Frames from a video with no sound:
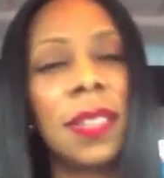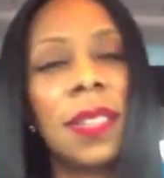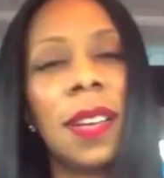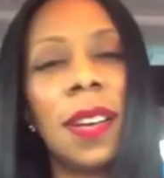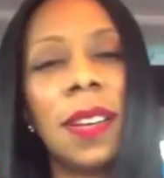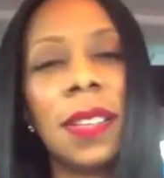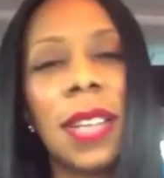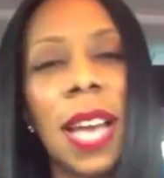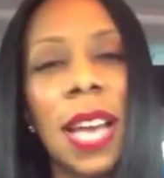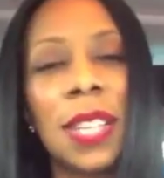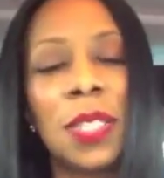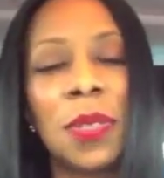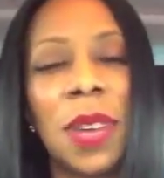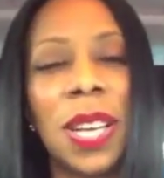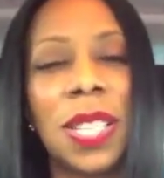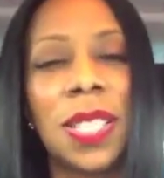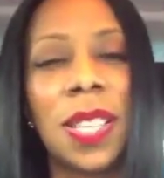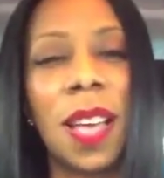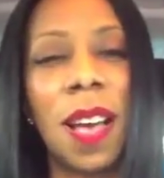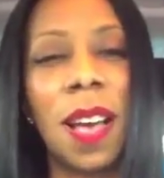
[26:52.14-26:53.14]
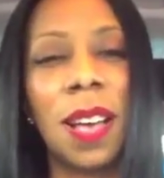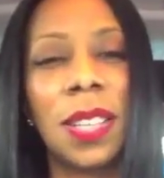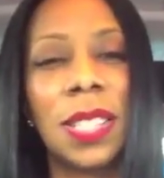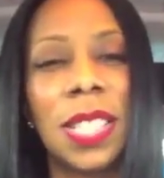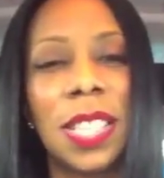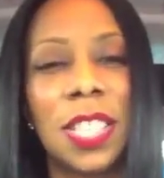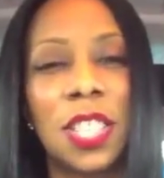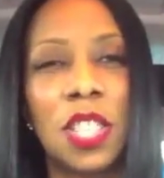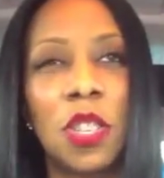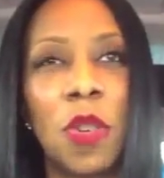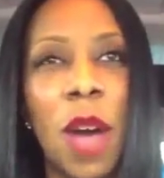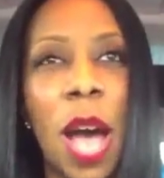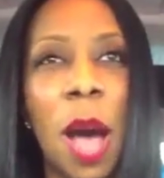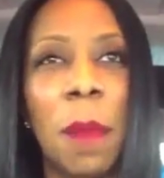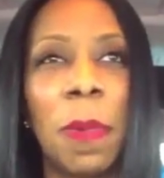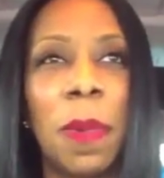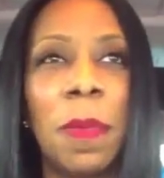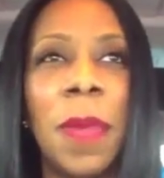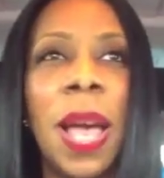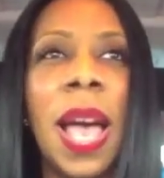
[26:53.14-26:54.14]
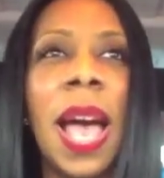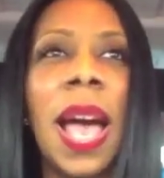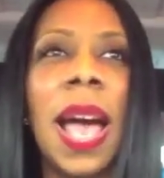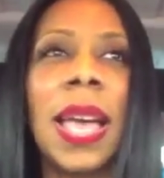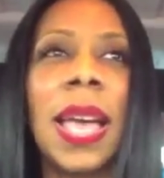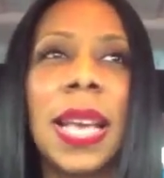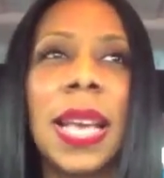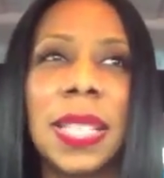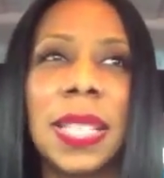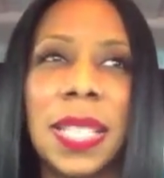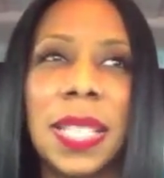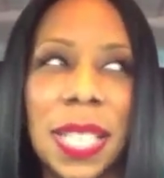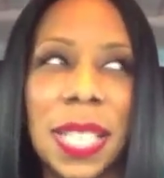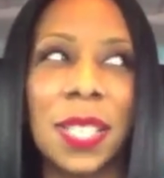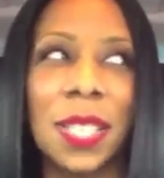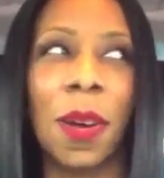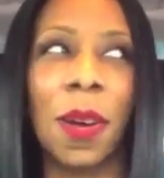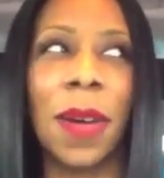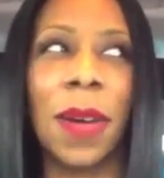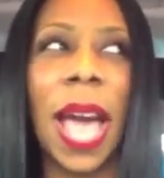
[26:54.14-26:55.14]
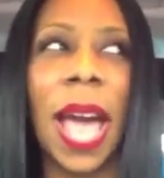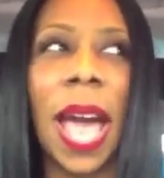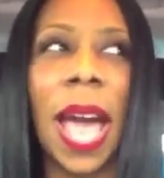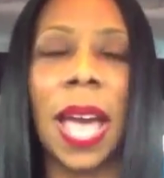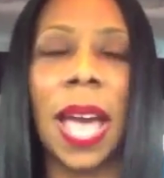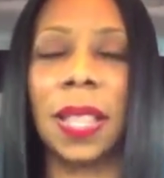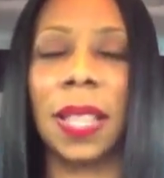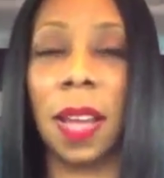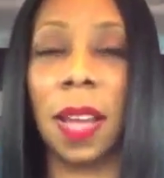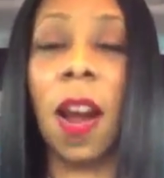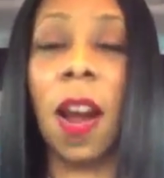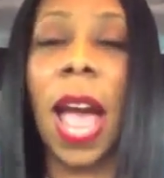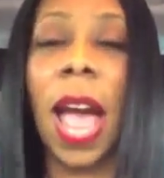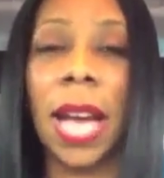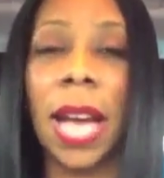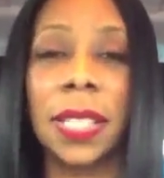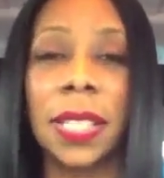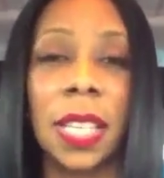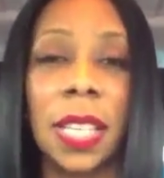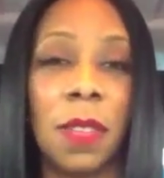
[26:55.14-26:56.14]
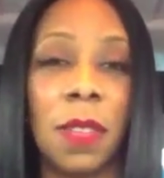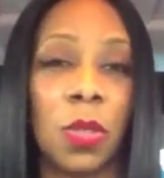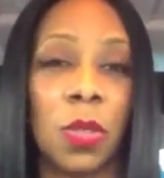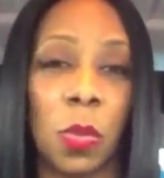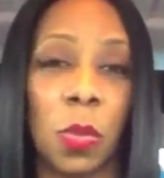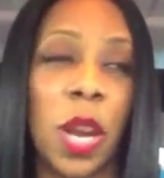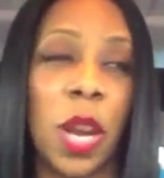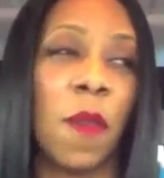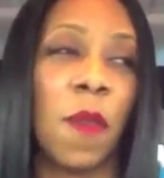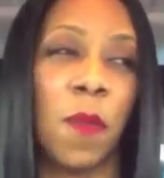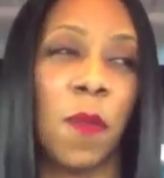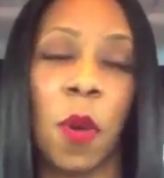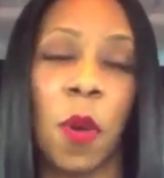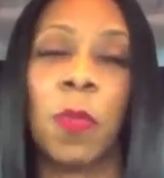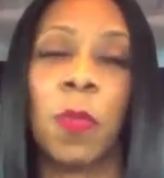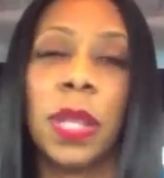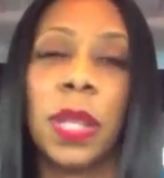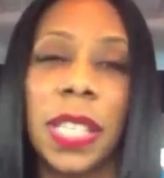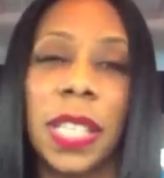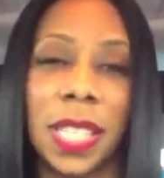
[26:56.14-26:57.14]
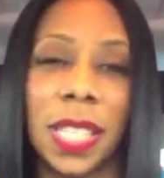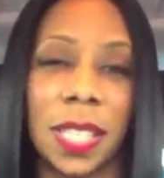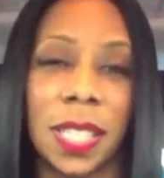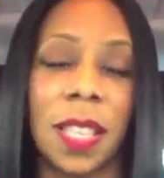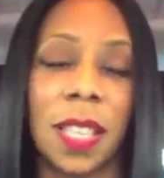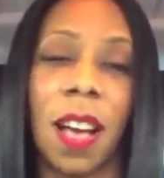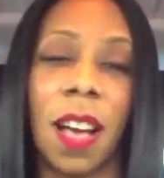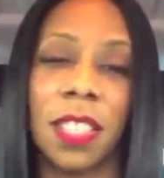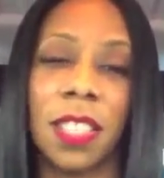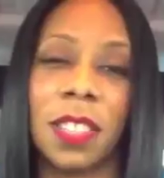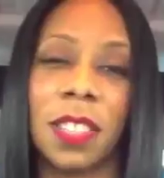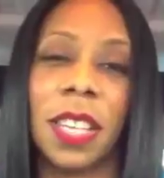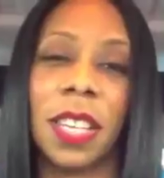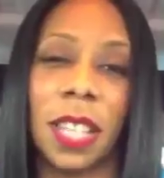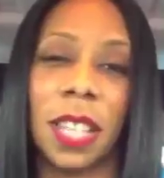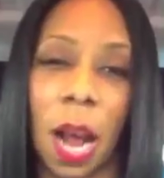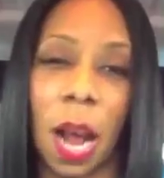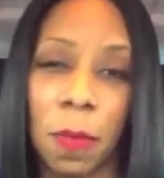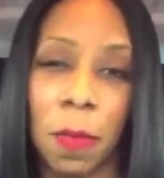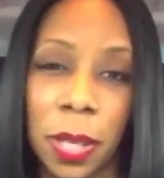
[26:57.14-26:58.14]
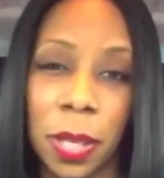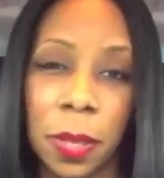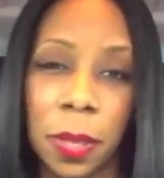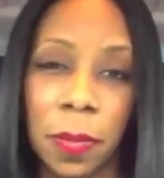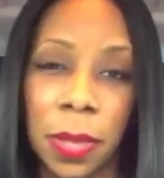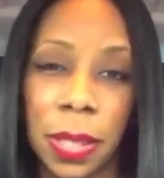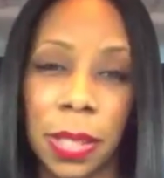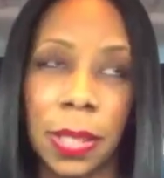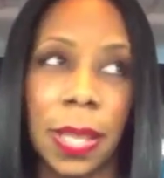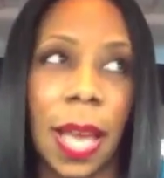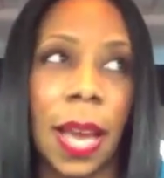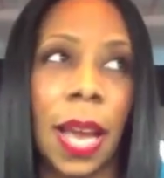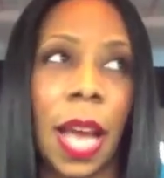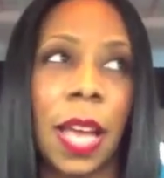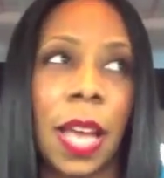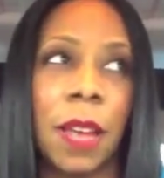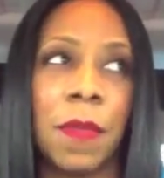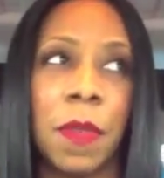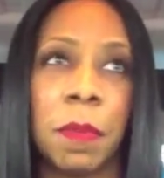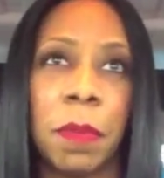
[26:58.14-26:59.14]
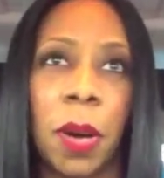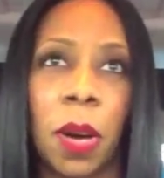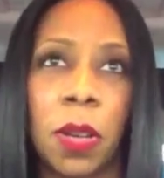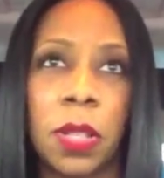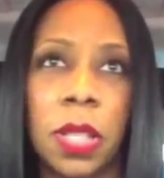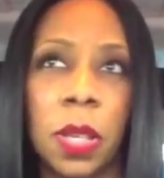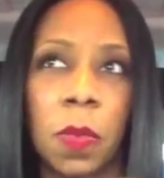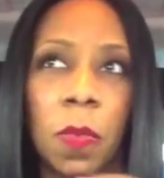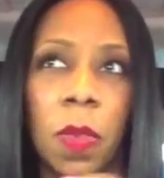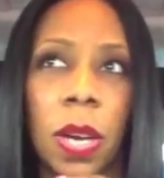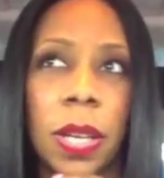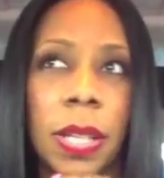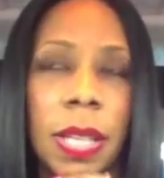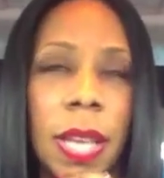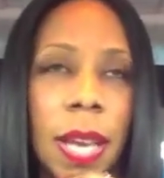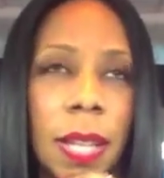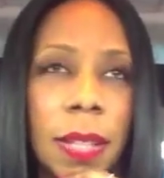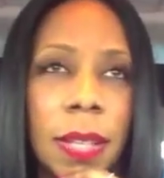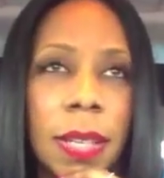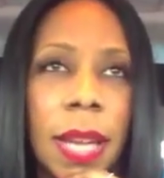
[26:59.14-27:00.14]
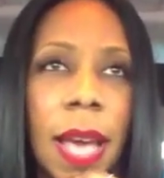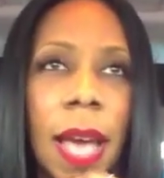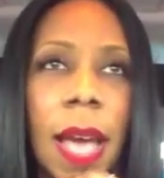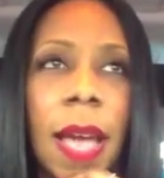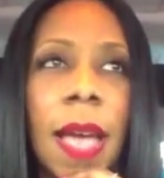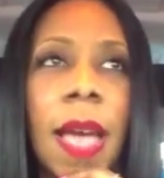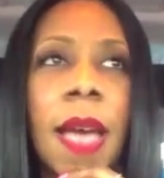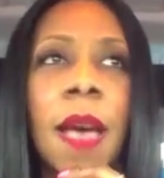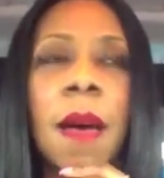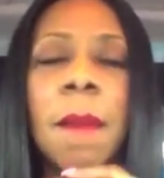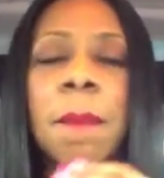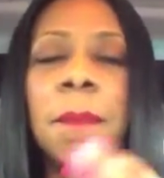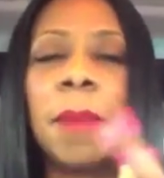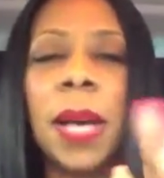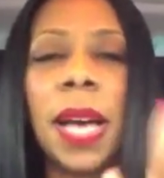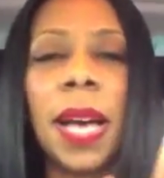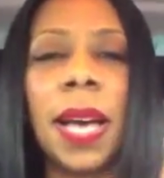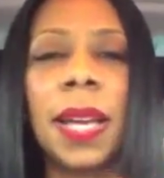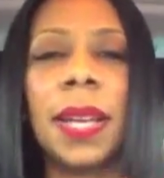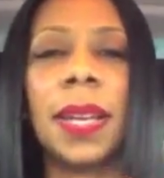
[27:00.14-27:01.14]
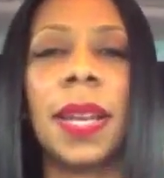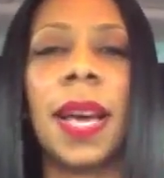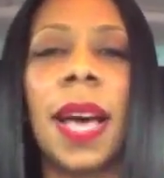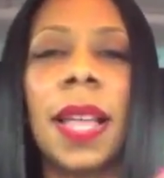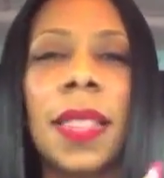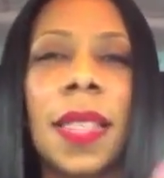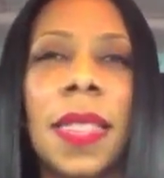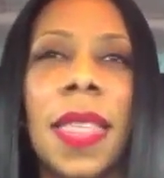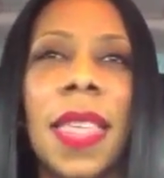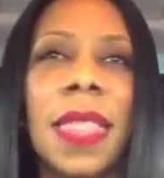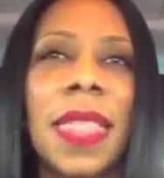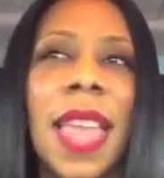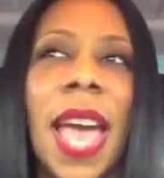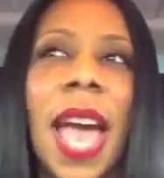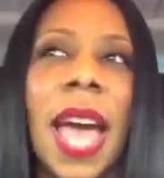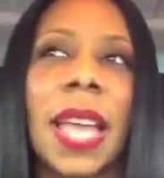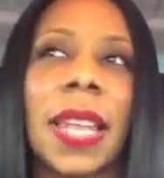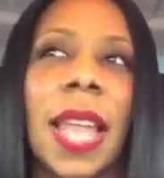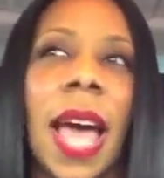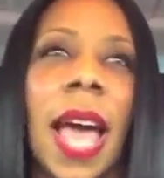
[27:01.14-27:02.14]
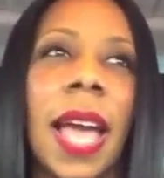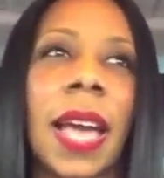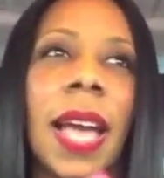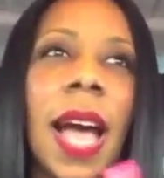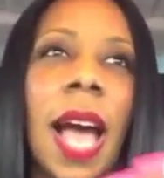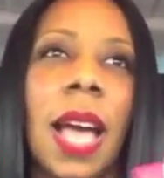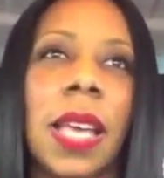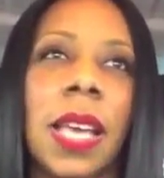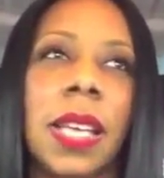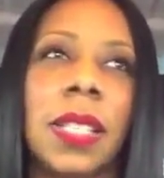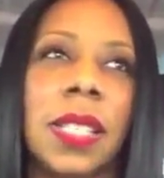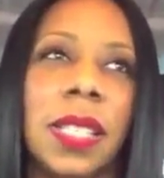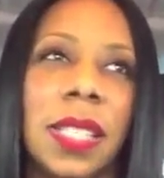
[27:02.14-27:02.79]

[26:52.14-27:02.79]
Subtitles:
okay, Trey Songz, his new album is just okay. There are actually 3 or 4 really good songs on there that I really, really like. I even posted one the other day. But other than that, like, it's